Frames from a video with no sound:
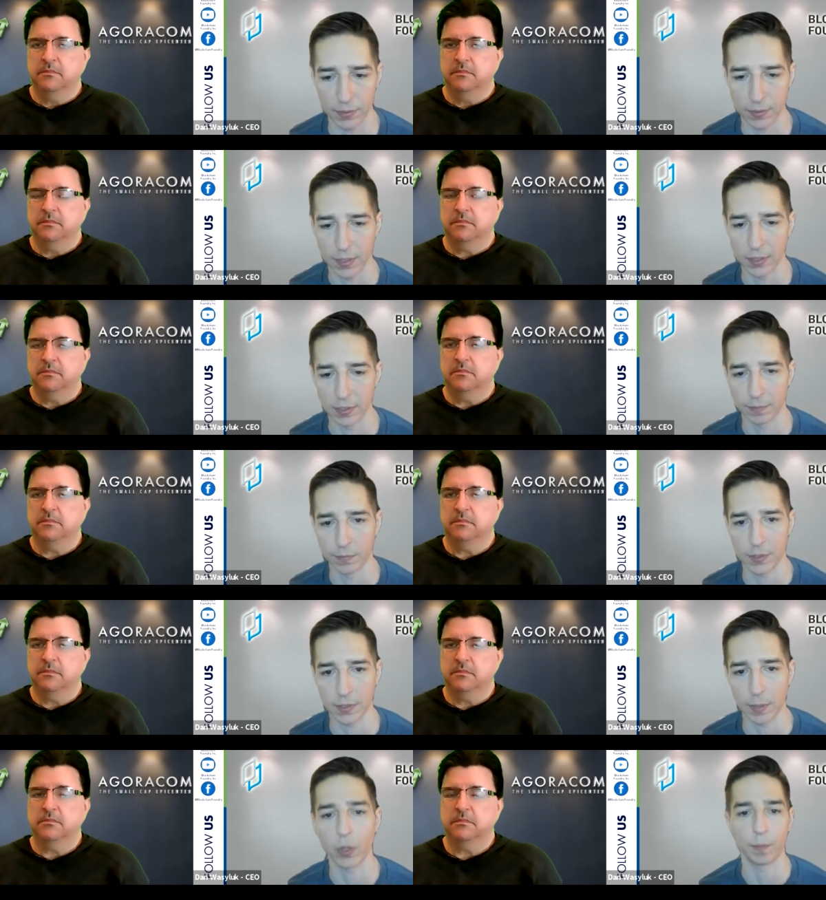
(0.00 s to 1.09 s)
Speaker 1: is is
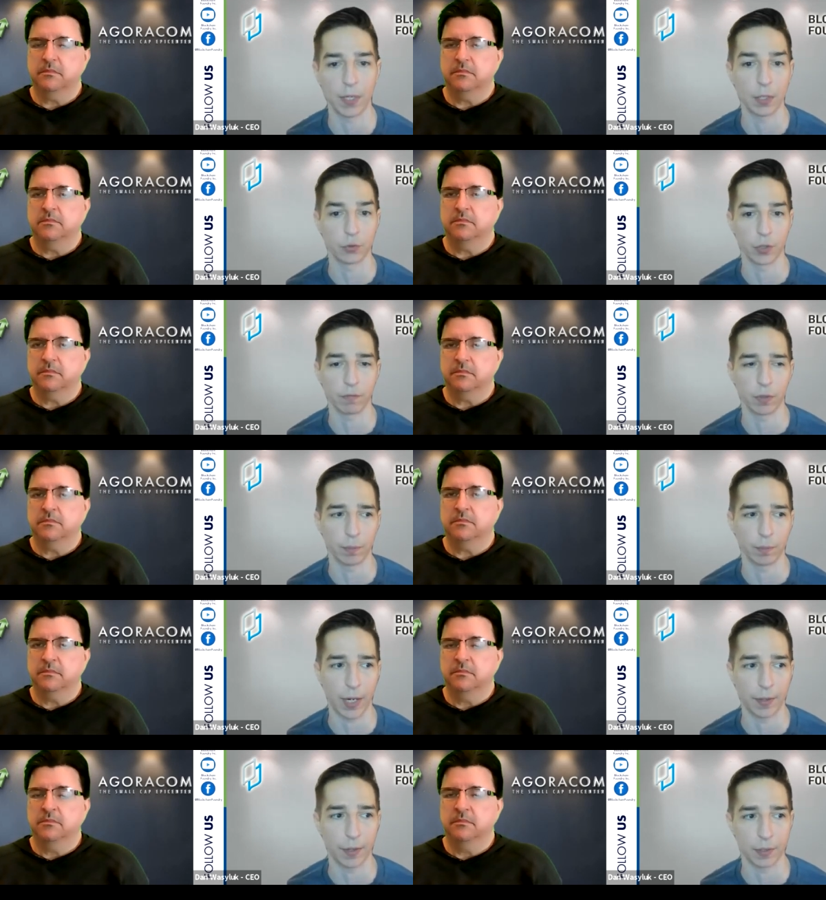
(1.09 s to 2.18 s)
somewhat being driven
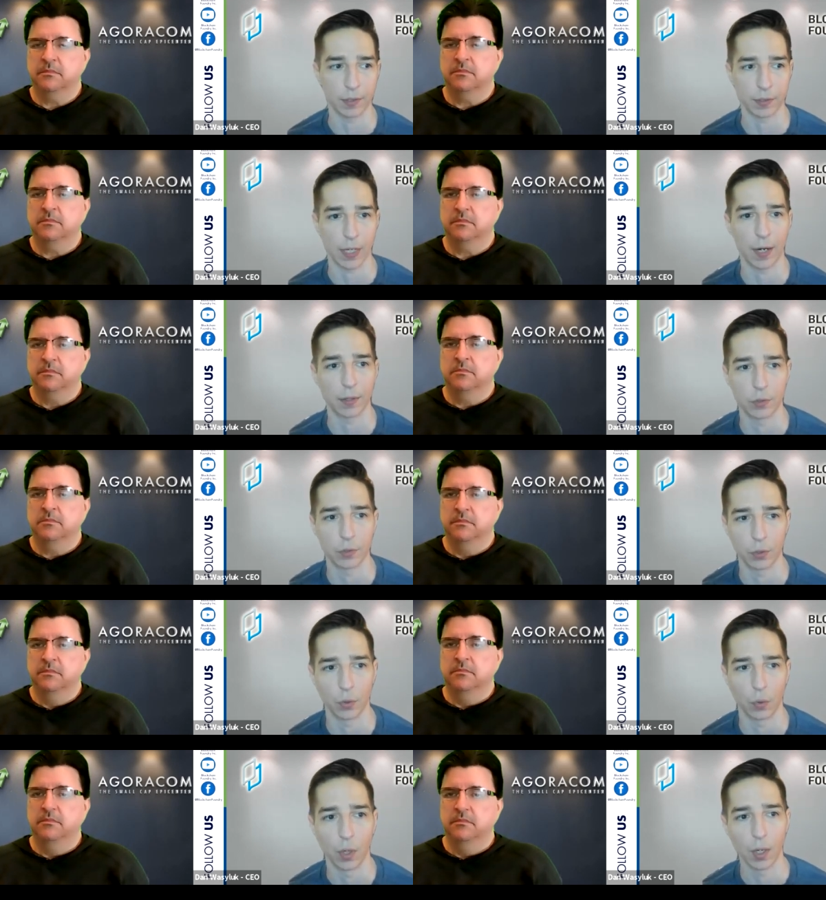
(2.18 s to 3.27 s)
by their desire
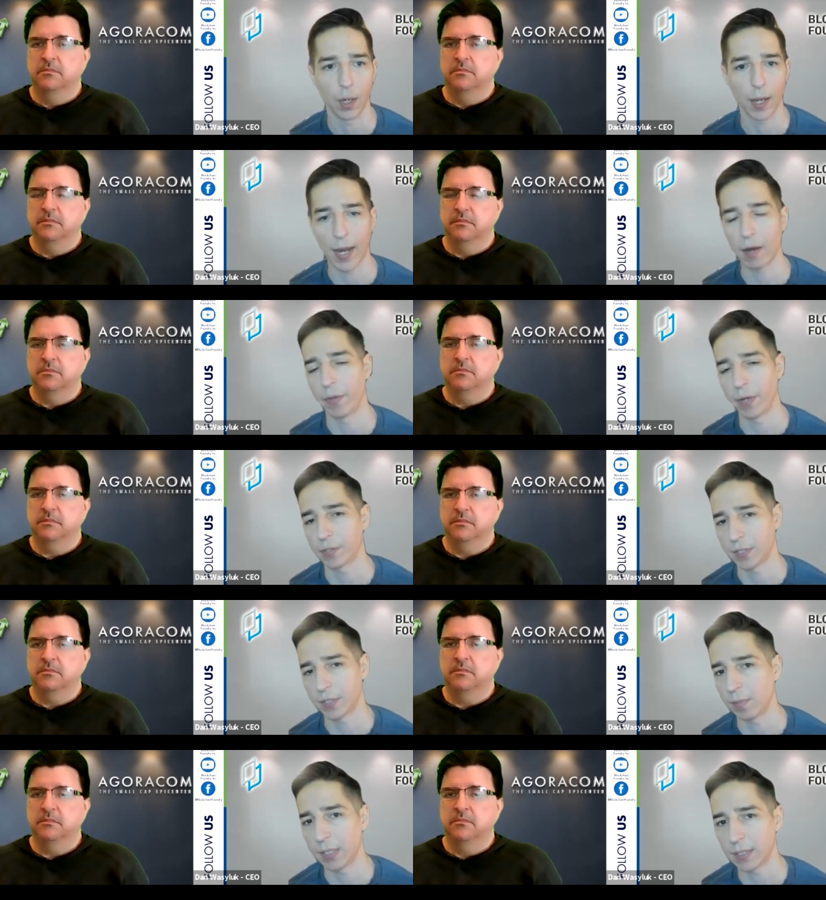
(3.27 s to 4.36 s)
to have their
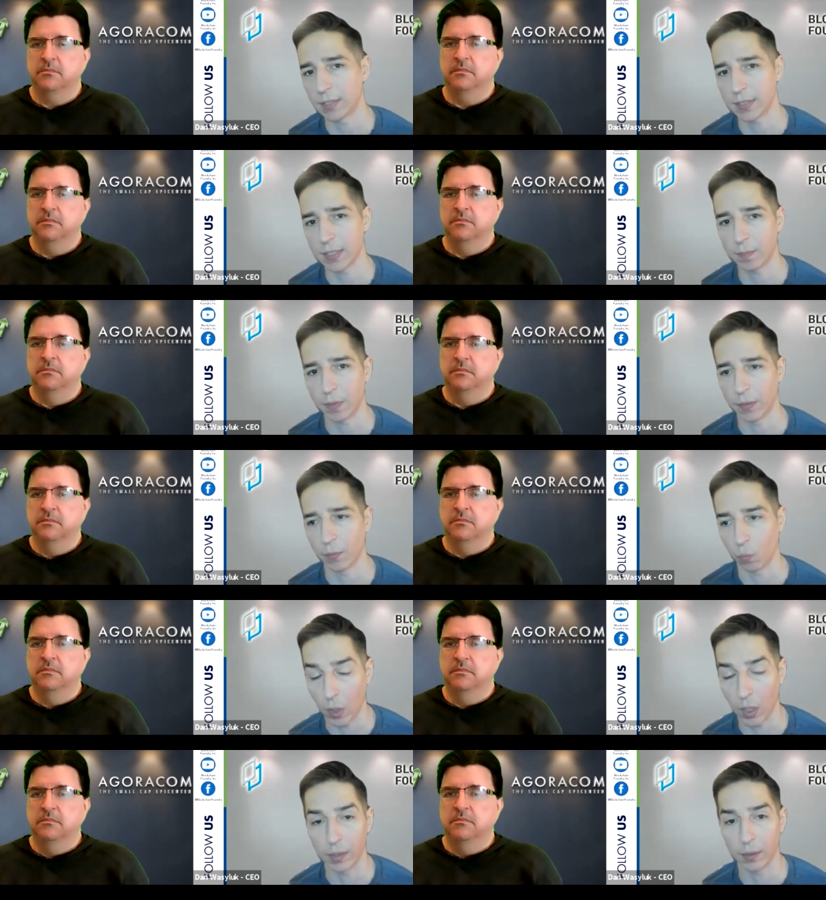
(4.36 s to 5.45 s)
cbdc be the
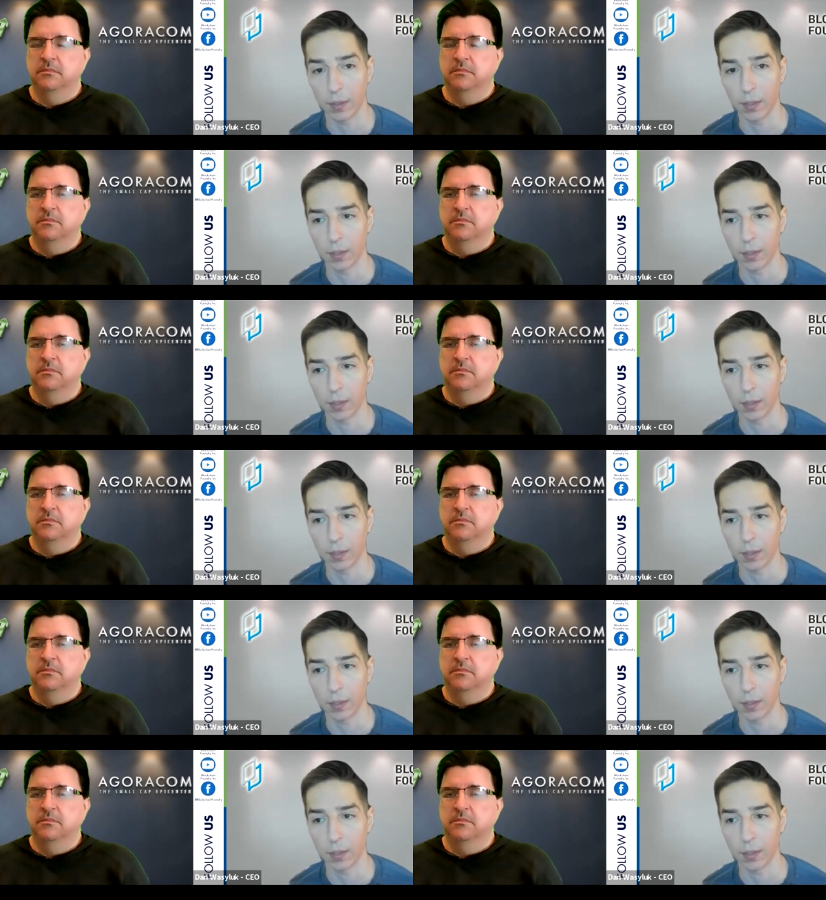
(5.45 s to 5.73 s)
one